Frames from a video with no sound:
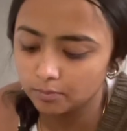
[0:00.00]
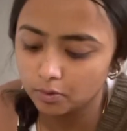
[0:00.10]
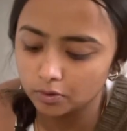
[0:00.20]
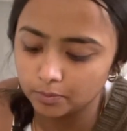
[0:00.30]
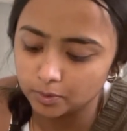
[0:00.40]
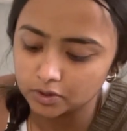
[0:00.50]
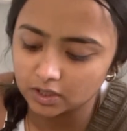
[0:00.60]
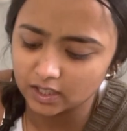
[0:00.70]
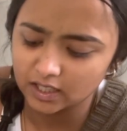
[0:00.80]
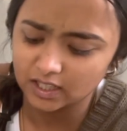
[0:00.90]
Pour the butter
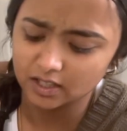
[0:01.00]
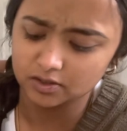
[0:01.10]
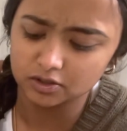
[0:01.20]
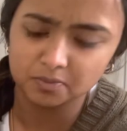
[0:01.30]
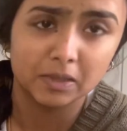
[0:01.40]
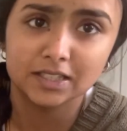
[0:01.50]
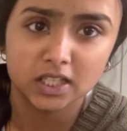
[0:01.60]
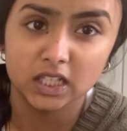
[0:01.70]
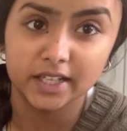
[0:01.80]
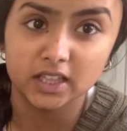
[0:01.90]
in here and just mix
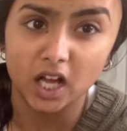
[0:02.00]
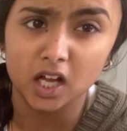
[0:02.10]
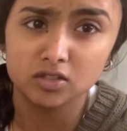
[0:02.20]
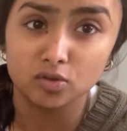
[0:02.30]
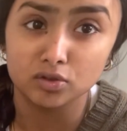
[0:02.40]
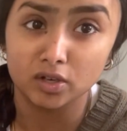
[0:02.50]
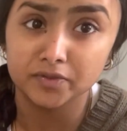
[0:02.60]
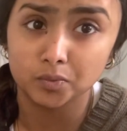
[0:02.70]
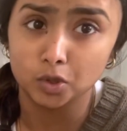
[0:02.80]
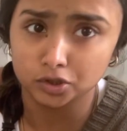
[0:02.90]
it like that so I don't have
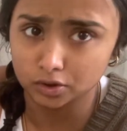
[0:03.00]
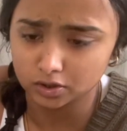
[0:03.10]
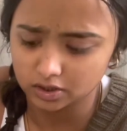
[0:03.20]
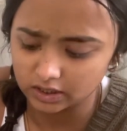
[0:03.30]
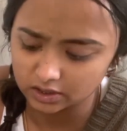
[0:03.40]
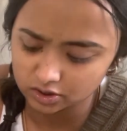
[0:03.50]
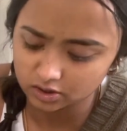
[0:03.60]
to wash another dish.